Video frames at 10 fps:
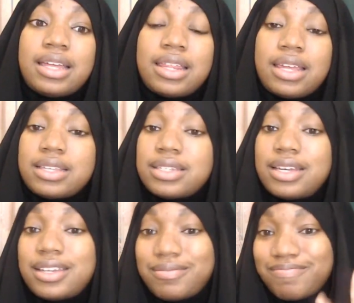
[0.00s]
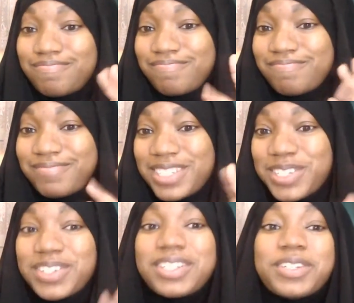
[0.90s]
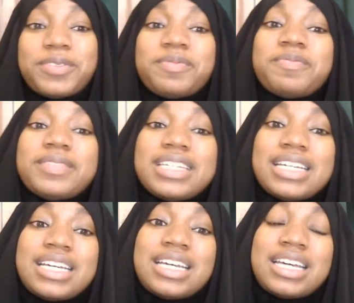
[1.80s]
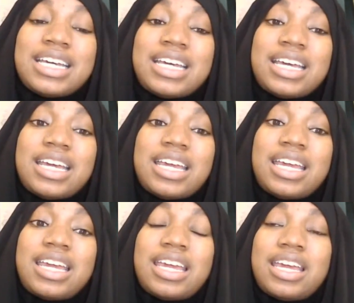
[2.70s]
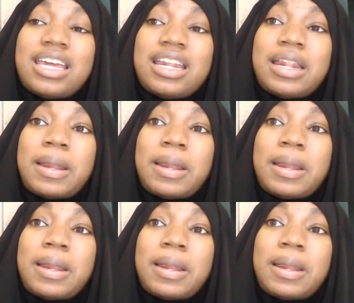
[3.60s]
they said, toodaloo. And